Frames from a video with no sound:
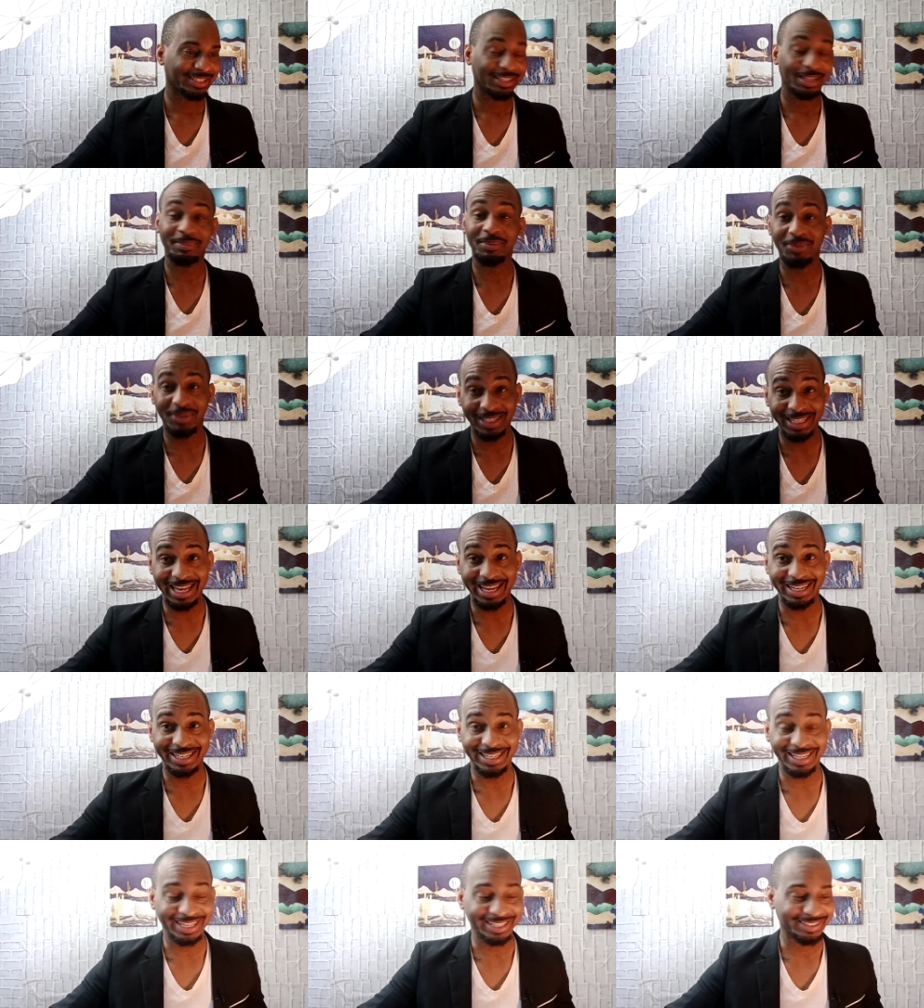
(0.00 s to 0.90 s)
Let me read that
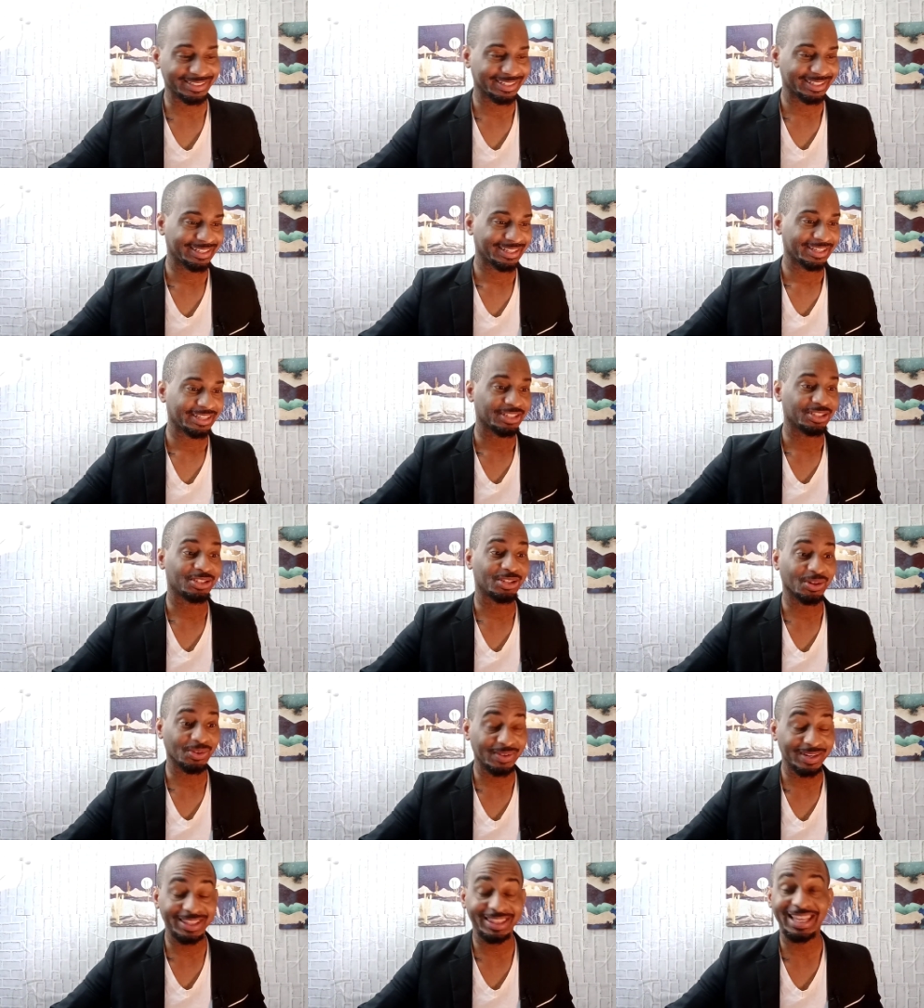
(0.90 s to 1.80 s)
again.
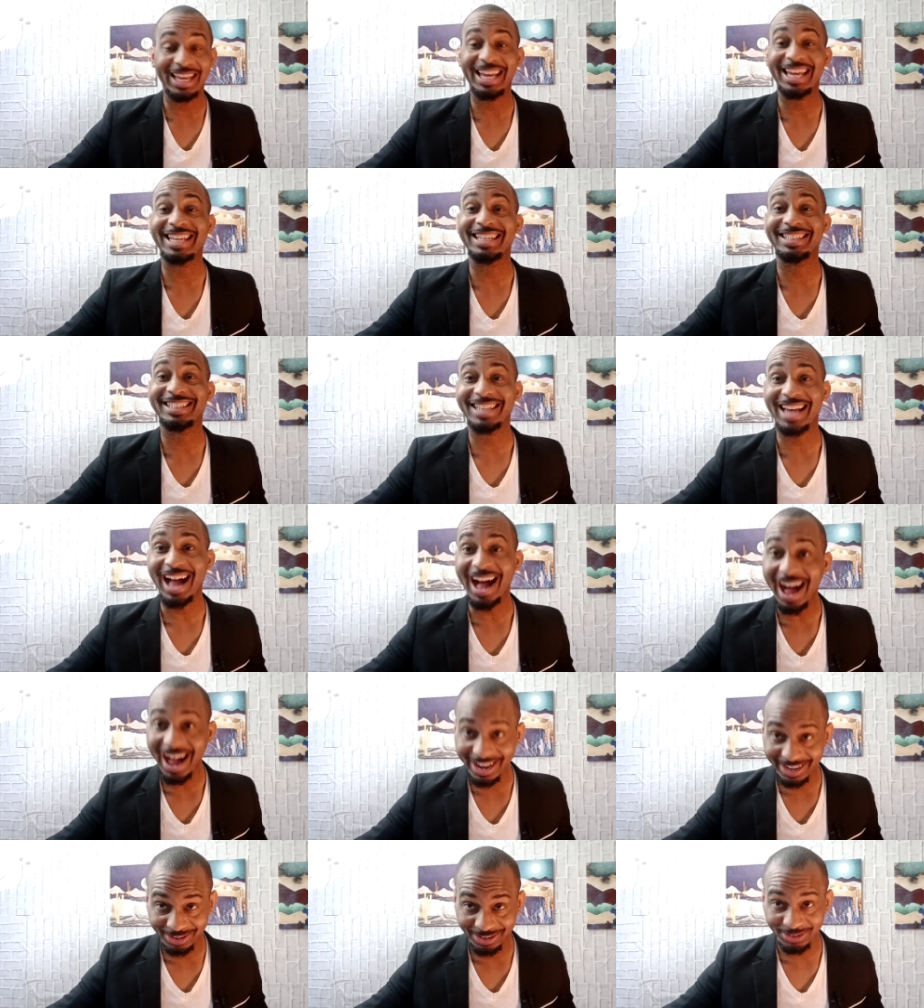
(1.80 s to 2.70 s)
During the
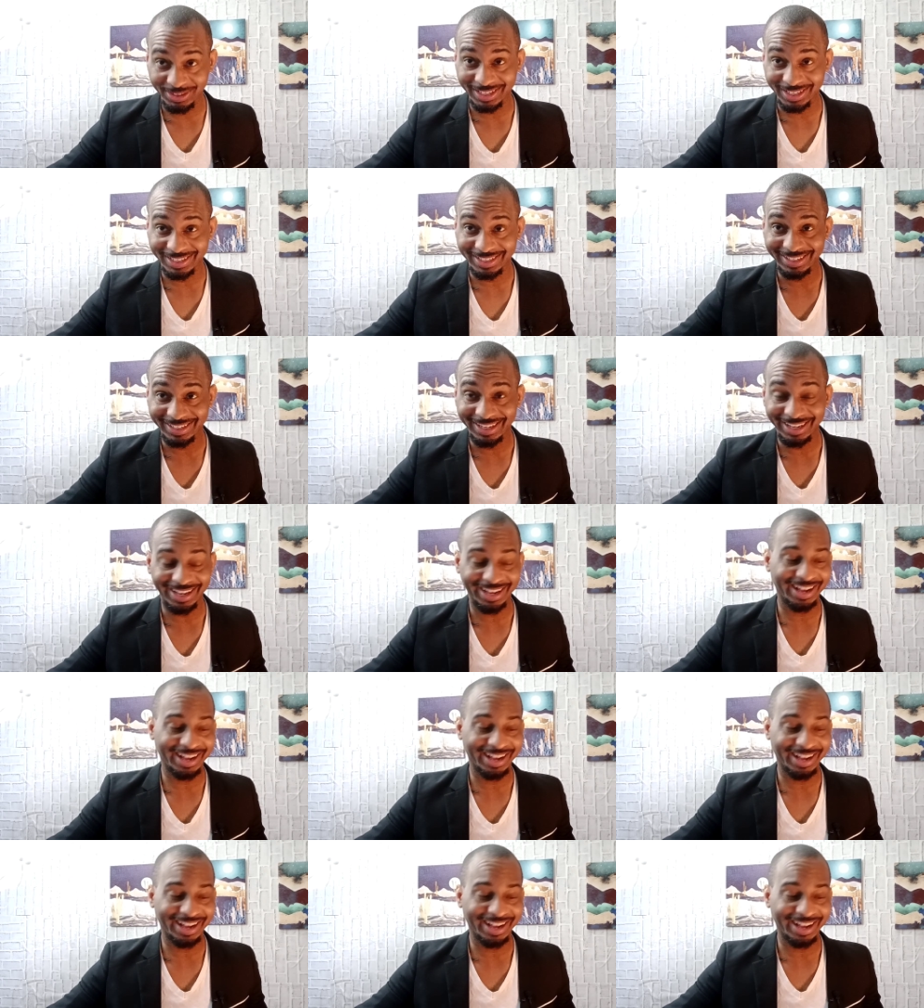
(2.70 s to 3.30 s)
entirety